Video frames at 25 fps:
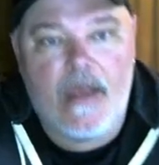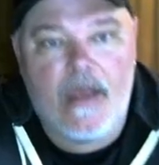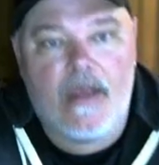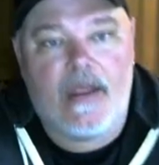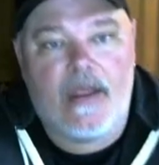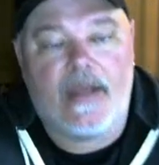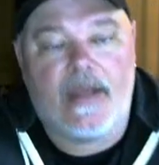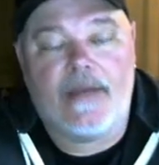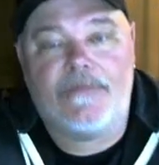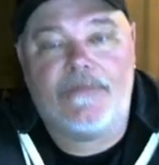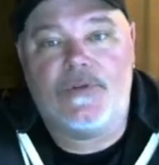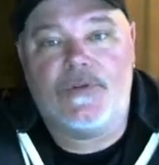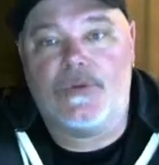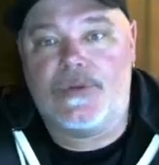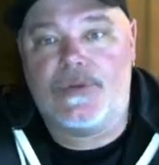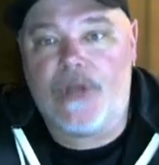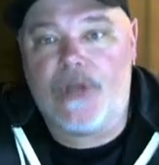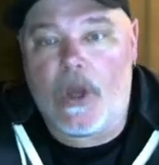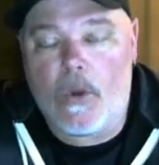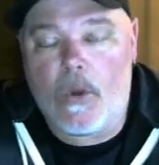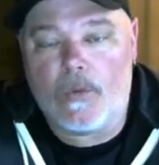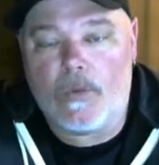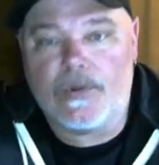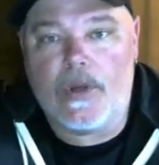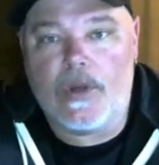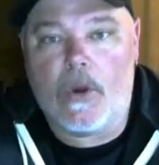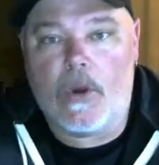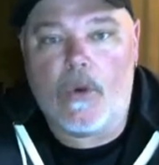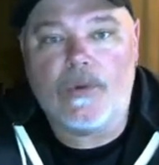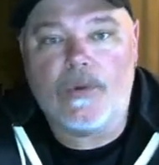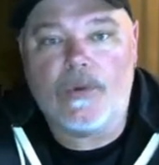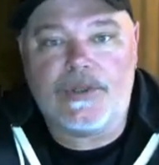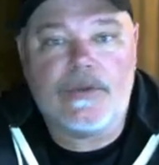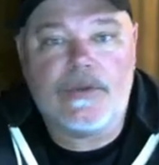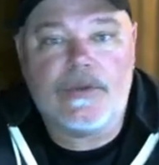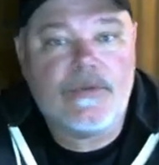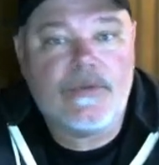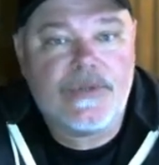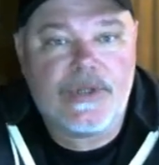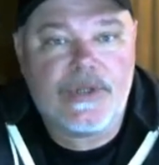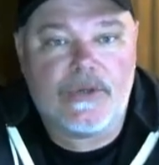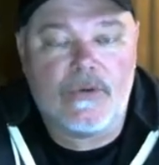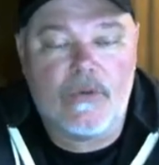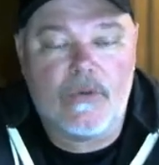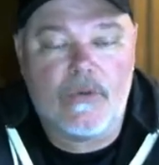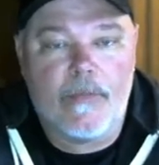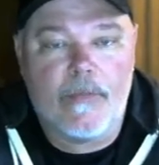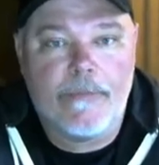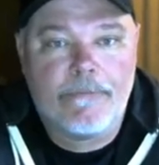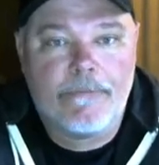And if you don't know,
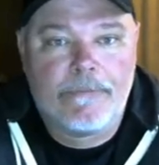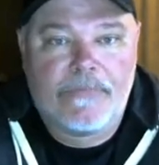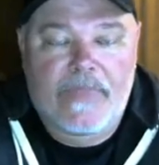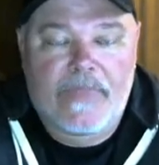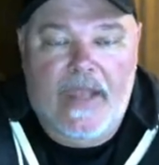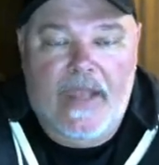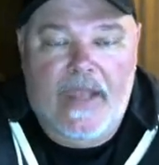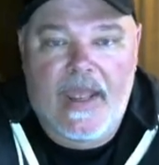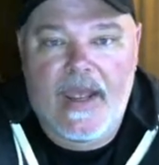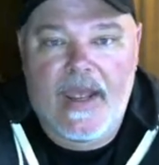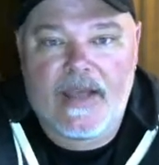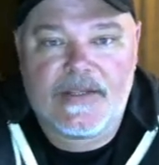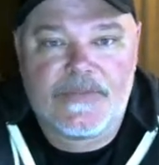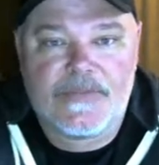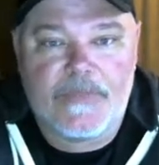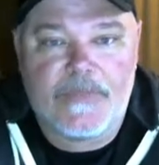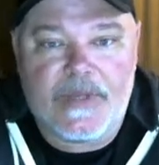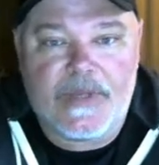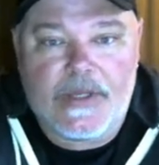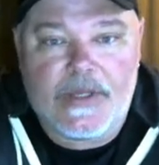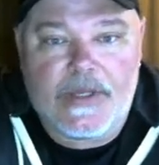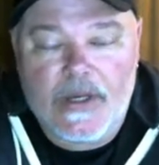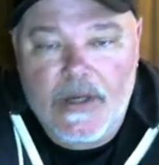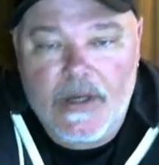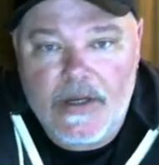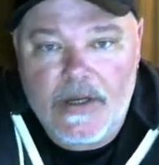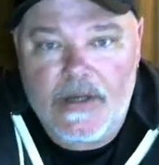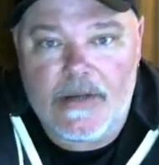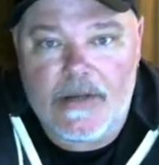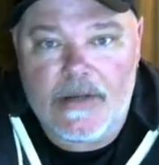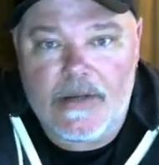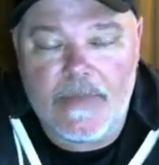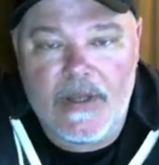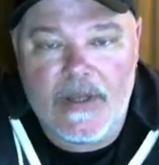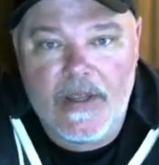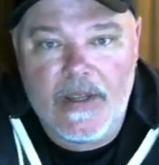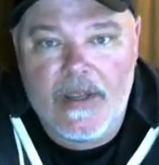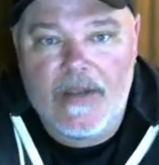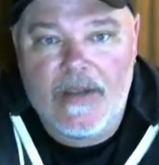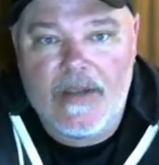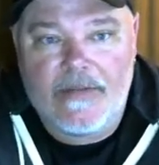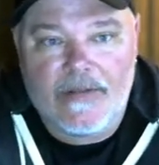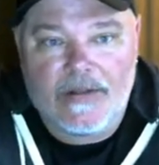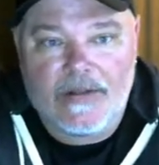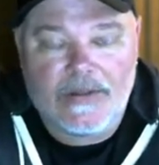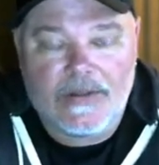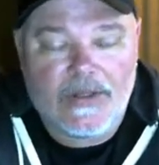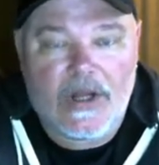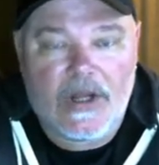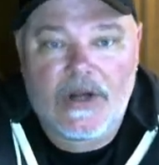YouTube has become
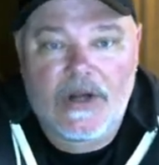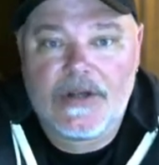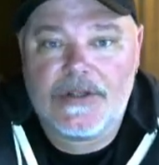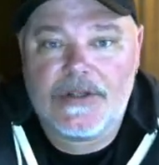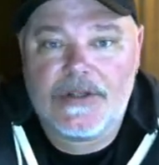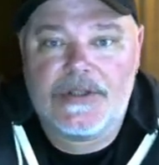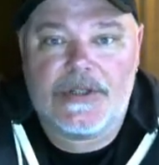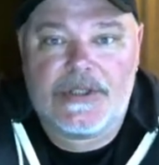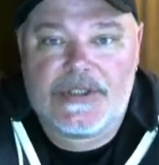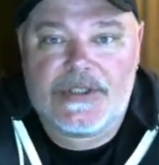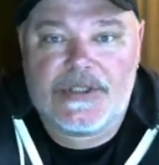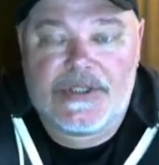the largest